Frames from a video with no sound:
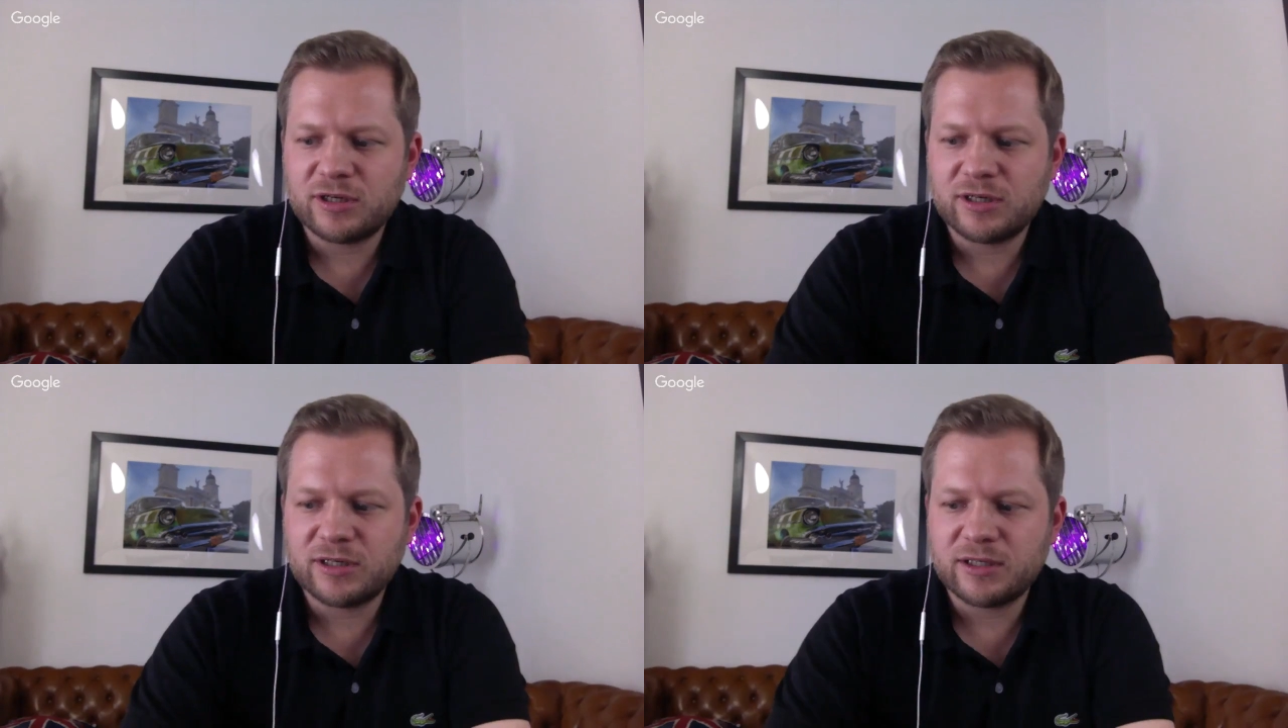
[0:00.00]

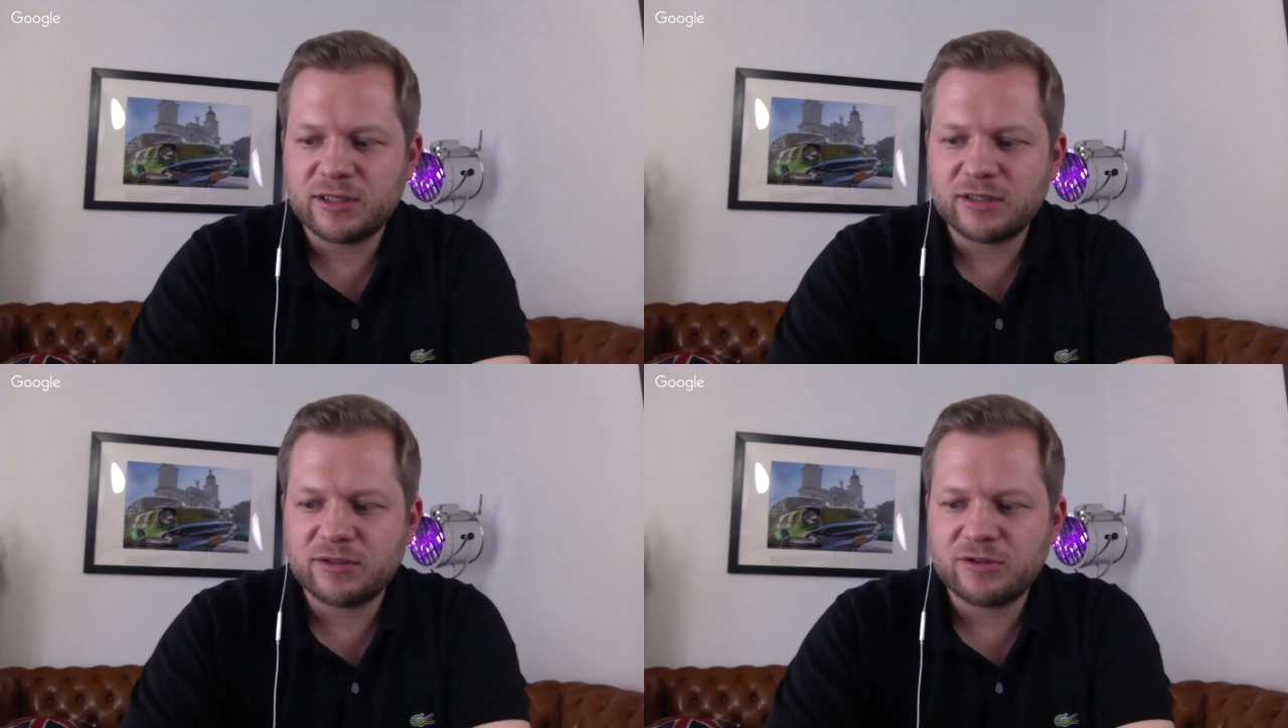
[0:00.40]

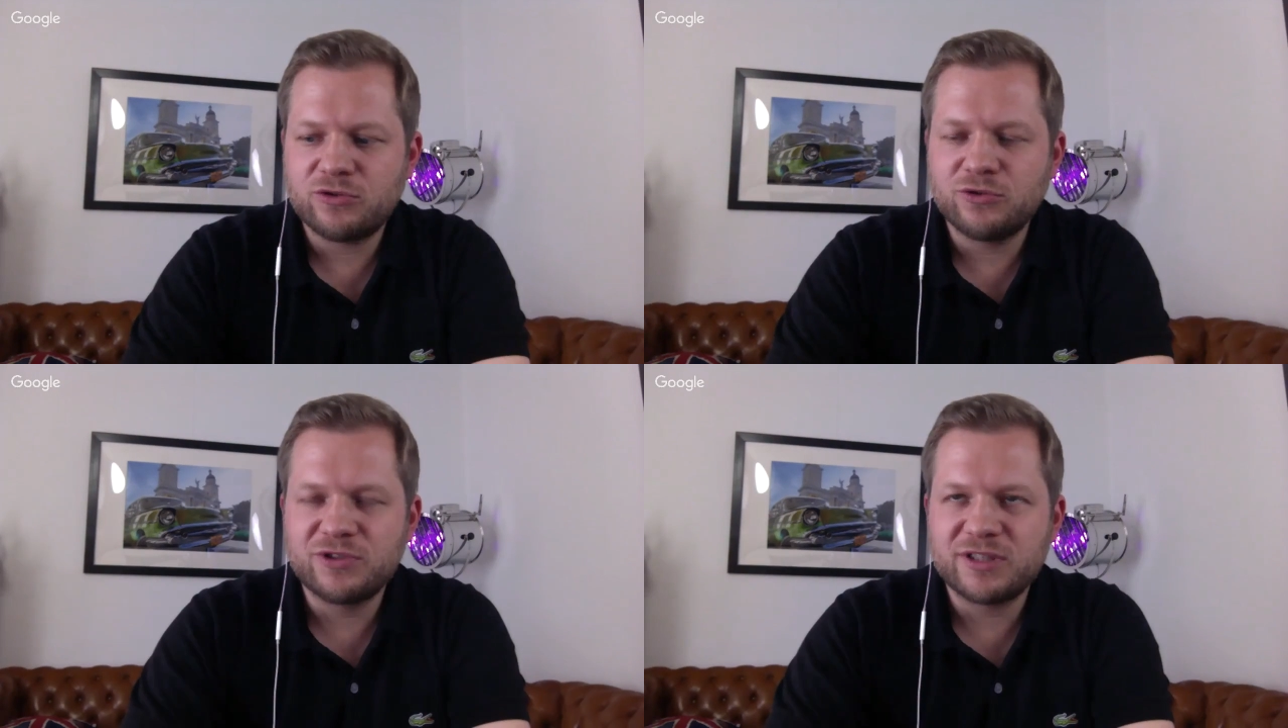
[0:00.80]

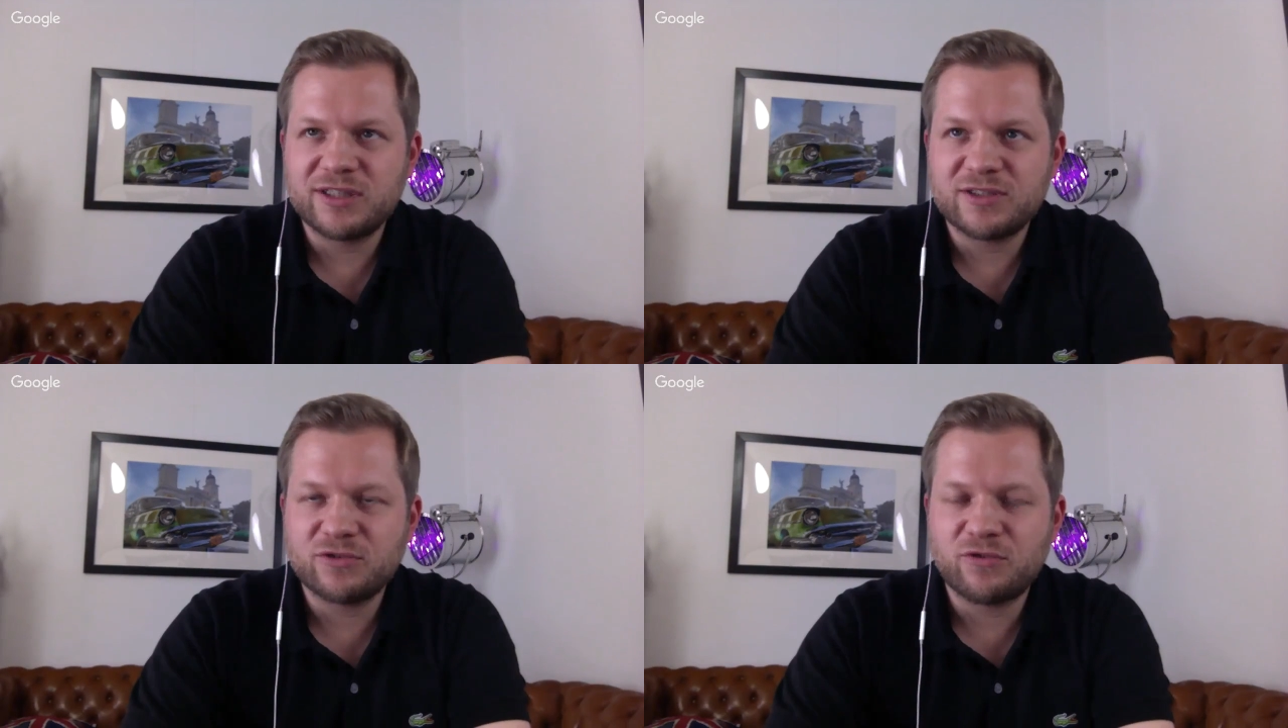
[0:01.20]

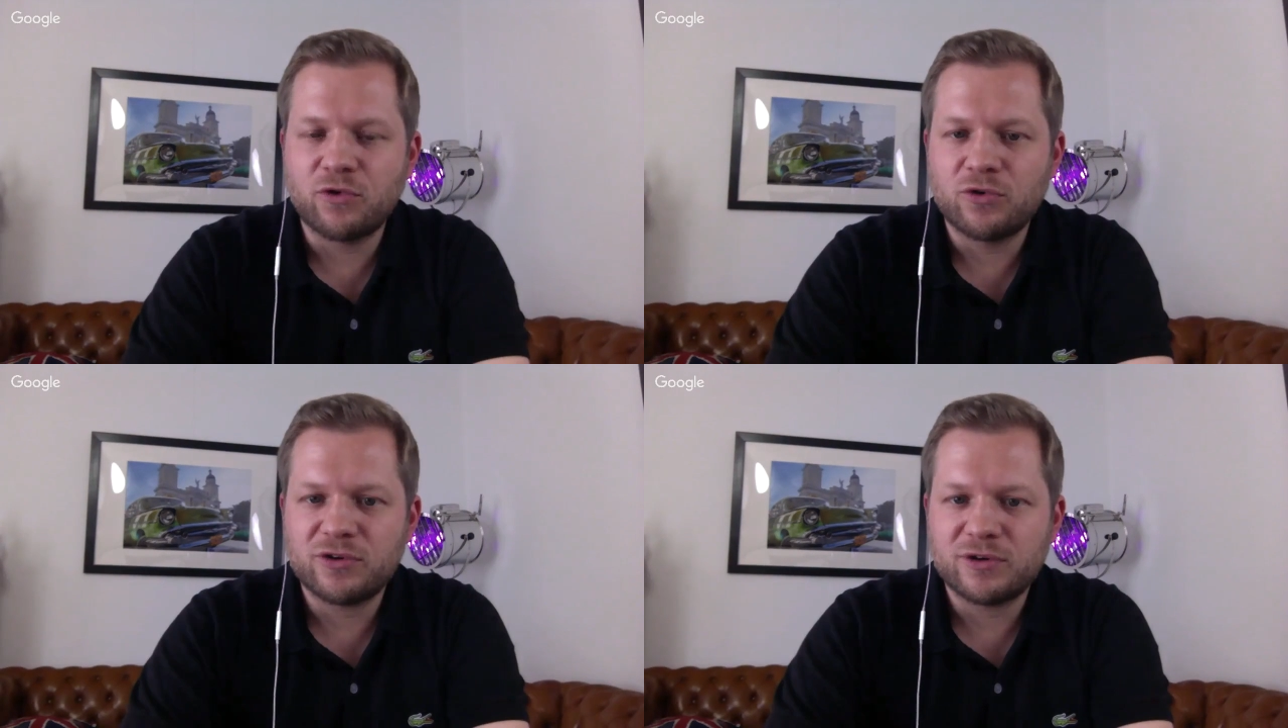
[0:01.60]

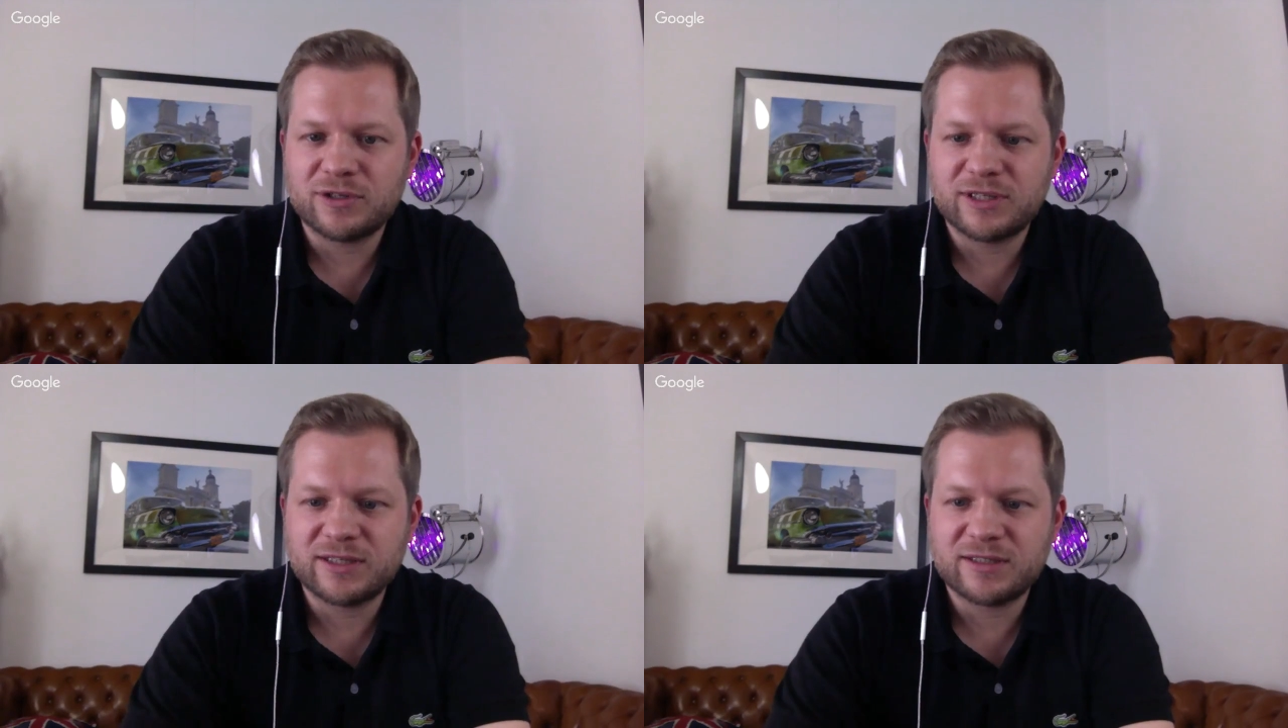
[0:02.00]
264
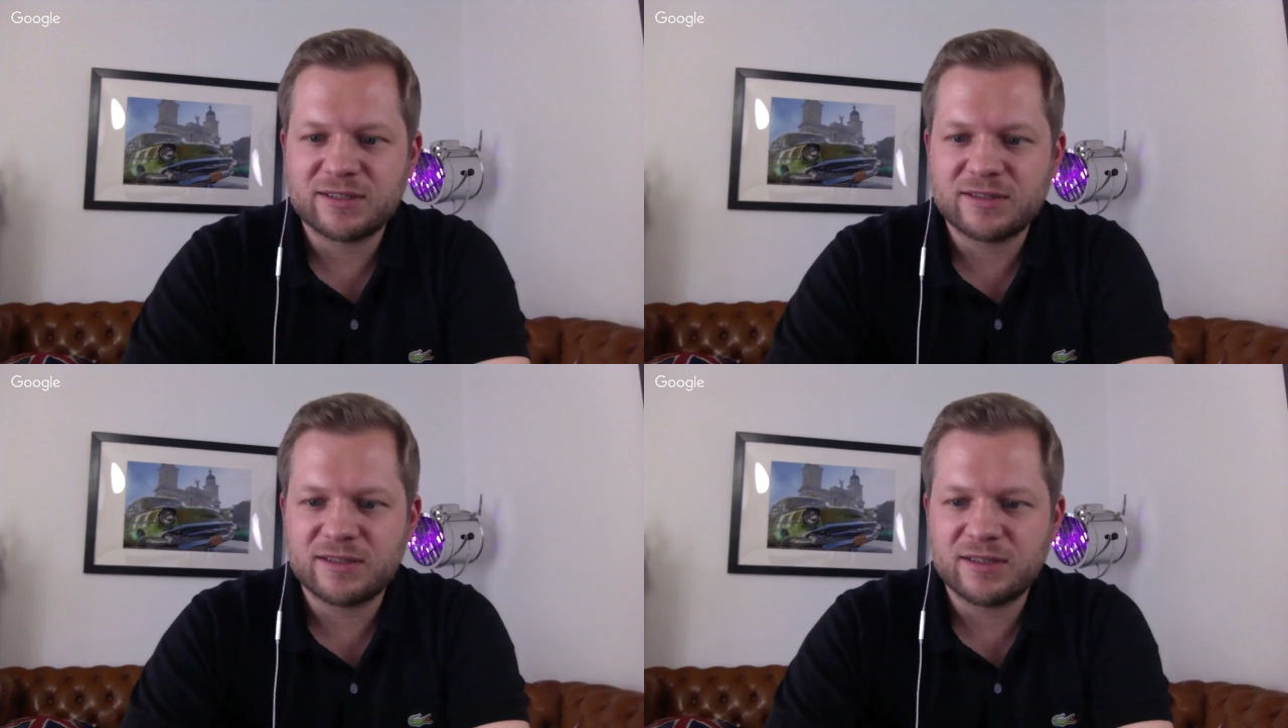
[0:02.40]
or
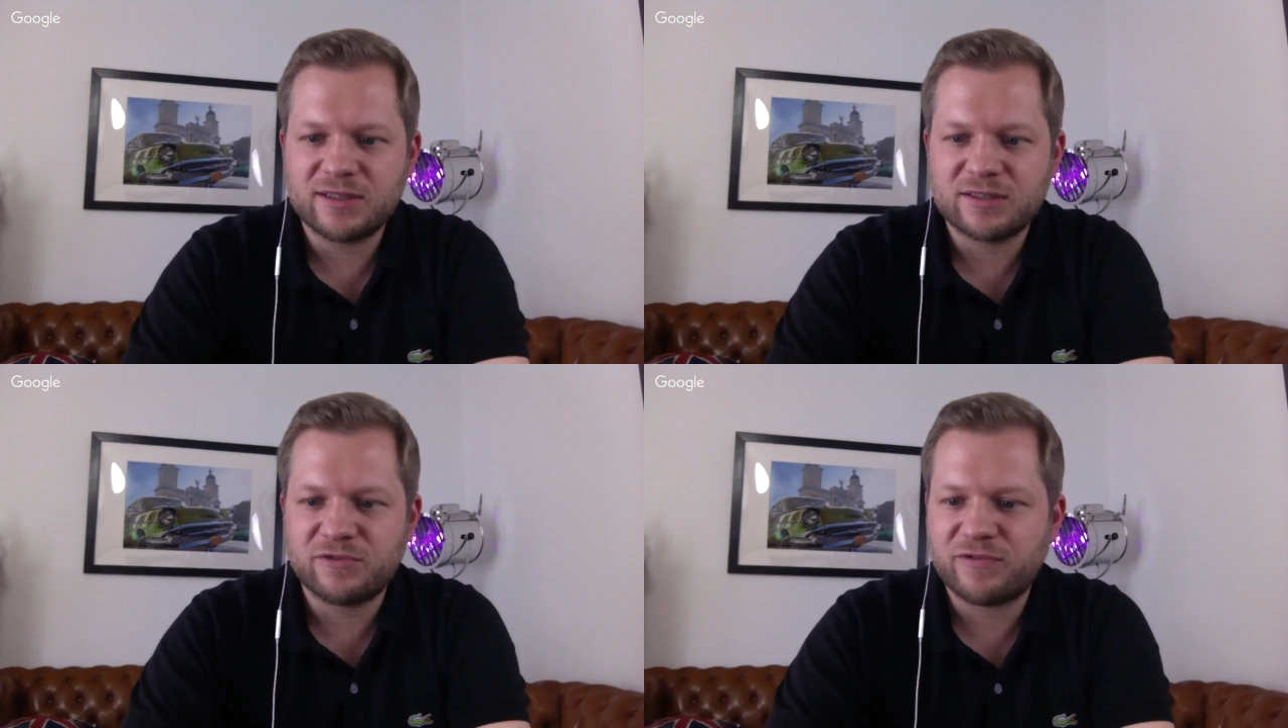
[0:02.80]

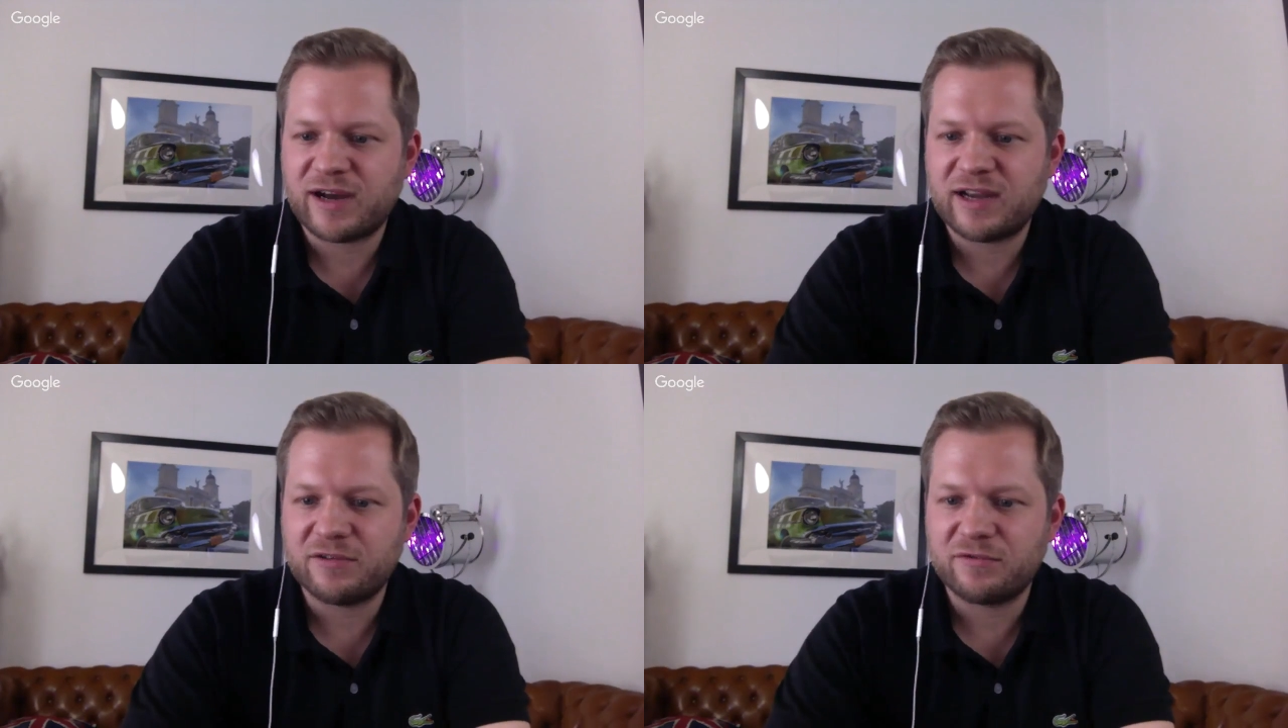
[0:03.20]
65?